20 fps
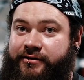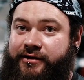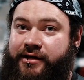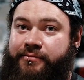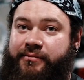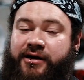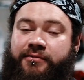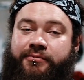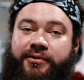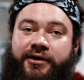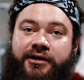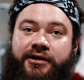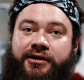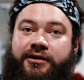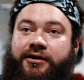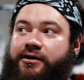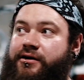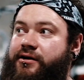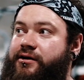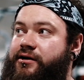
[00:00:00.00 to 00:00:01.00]
There may be
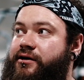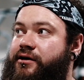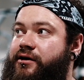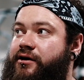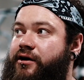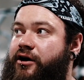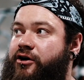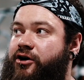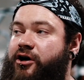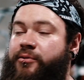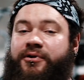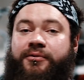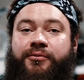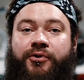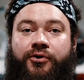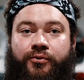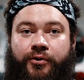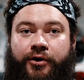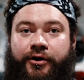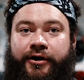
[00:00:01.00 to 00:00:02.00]
a couple
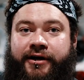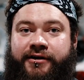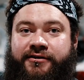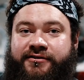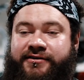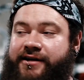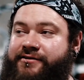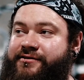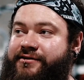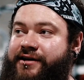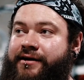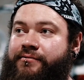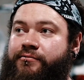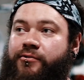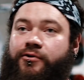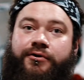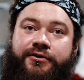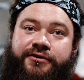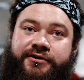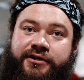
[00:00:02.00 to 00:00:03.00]
more working sets and
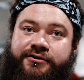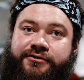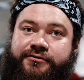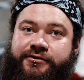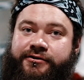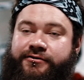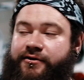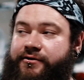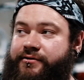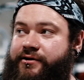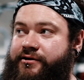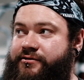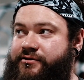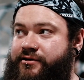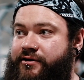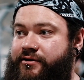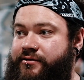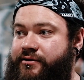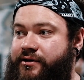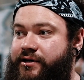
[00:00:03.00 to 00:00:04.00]
more accessories thrown in.
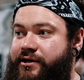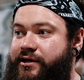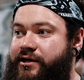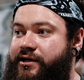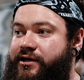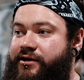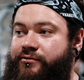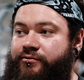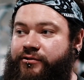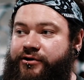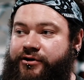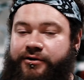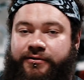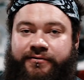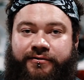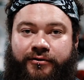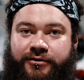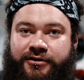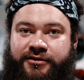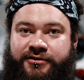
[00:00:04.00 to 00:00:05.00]
So we do
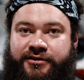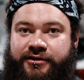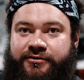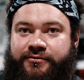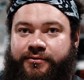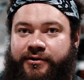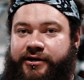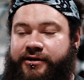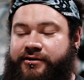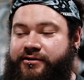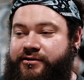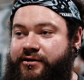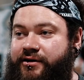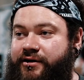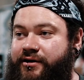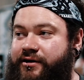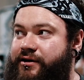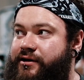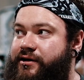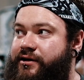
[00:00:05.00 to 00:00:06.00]
4 to 6 weeks
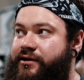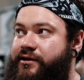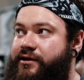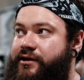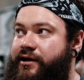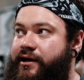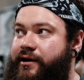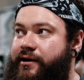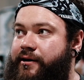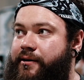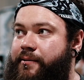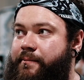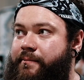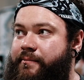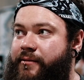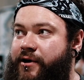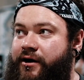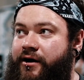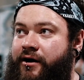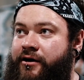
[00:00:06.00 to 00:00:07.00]
on
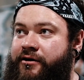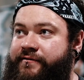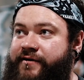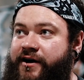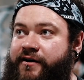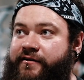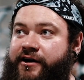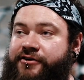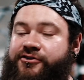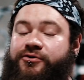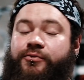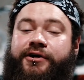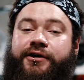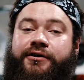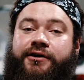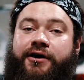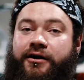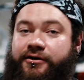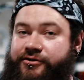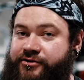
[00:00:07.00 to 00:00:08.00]
a variation where you
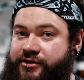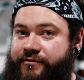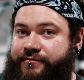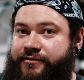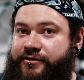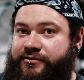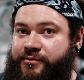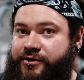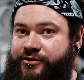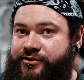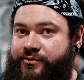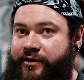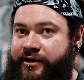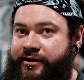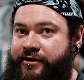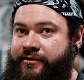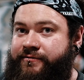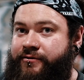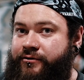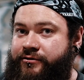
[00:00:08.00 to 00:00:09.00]
can't shift as much weight,
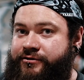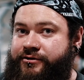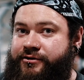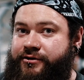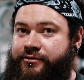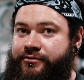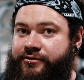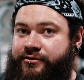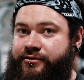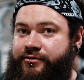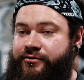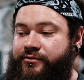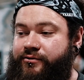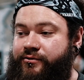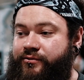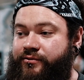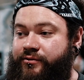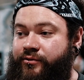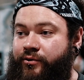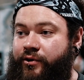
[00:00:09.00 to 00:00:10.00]
and it forces you
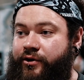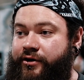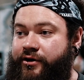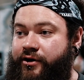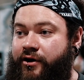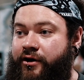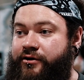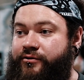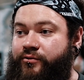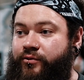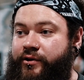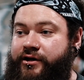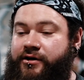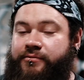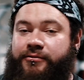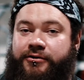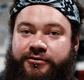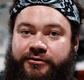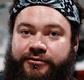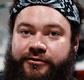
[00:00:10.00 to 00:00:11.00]
to work on weaker
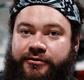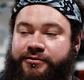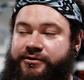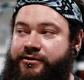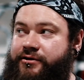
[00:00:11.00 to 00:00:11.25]
muscle groups.